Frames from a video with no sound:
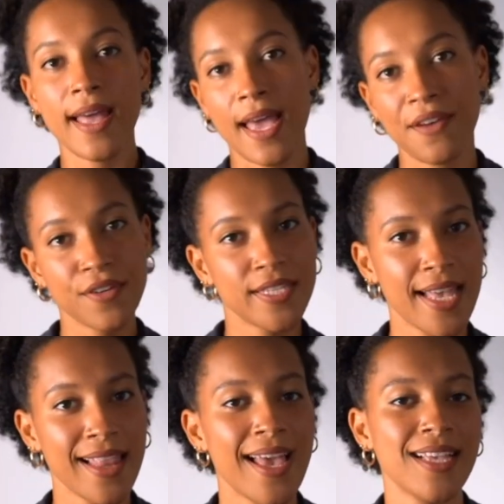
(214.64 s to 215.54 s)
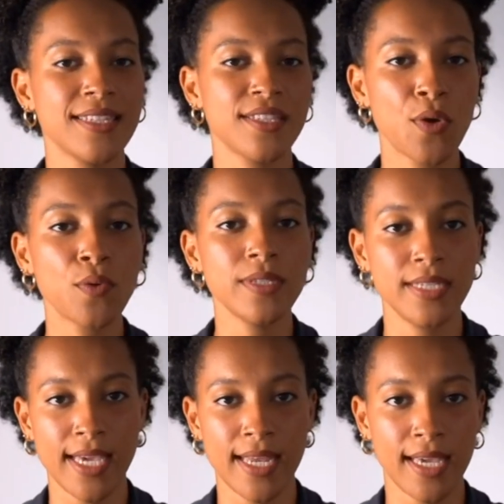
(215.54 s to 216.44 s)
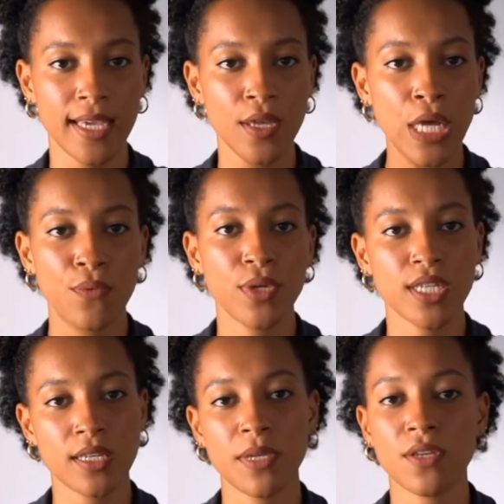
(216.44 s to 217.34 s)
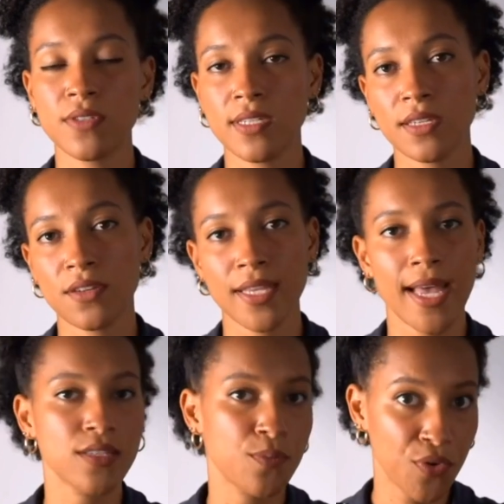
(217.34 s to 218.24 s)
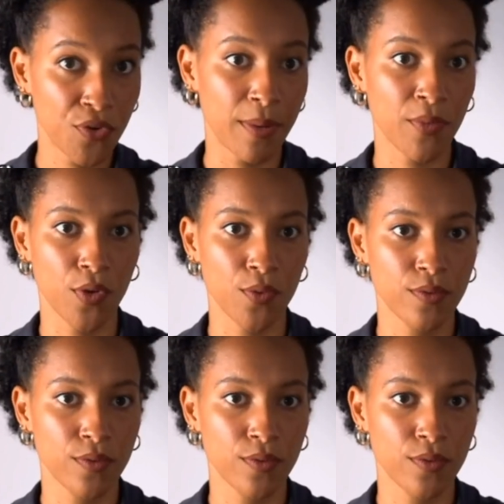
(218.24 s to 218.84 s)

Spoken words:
Every cell has its own DNA, which can be considered as a program code.